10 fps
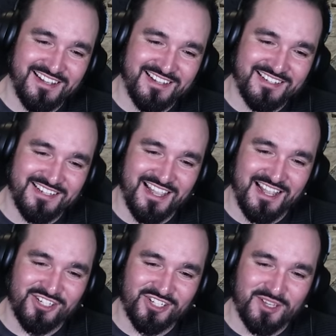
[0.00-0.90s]
Yeah,
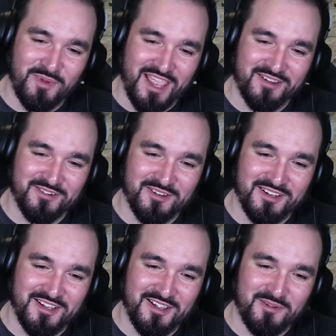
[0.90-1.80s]
just about,
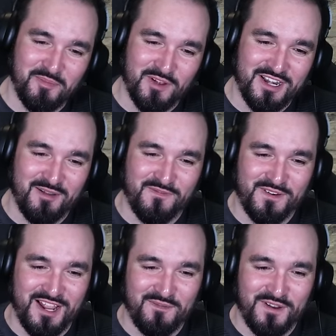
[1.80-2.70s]
but
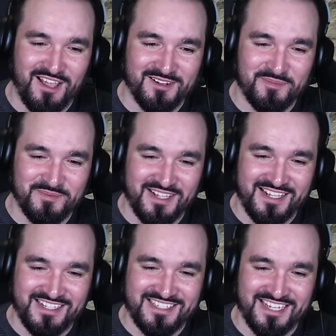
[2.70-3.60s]
not for long,
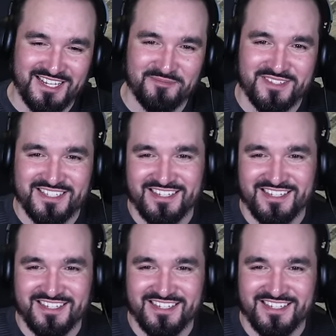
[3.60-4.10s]
it seems.